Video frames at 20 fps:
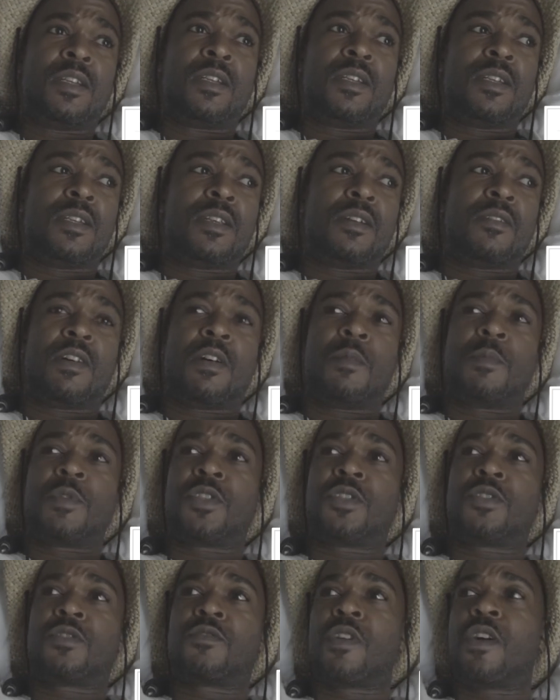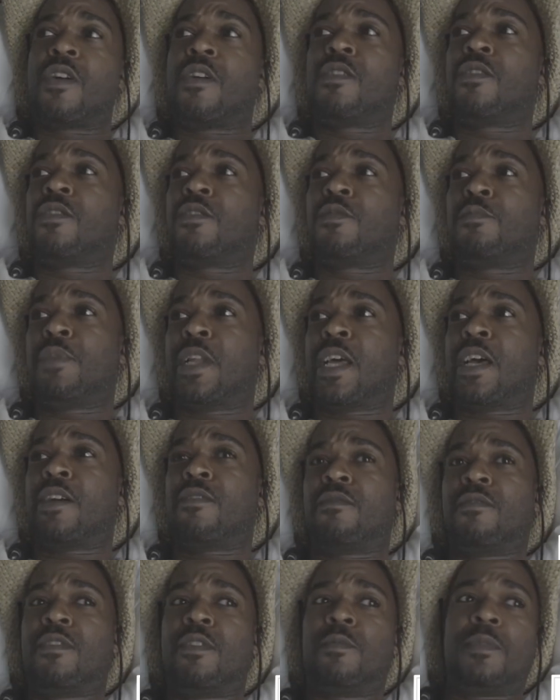you know, I'm a strong black
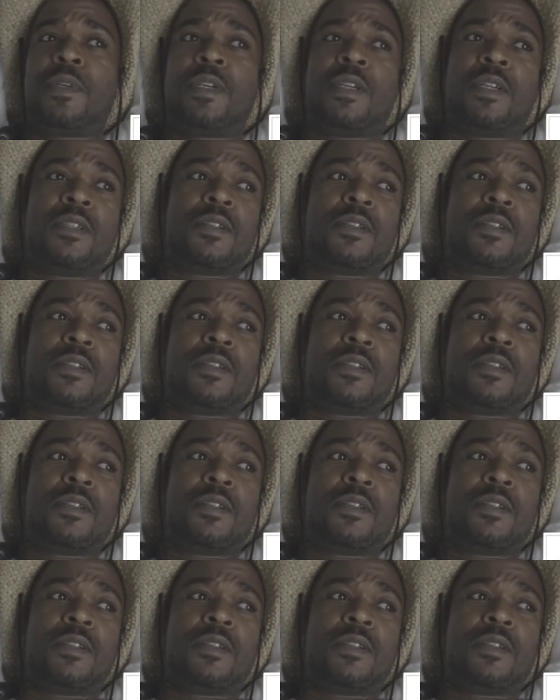woman,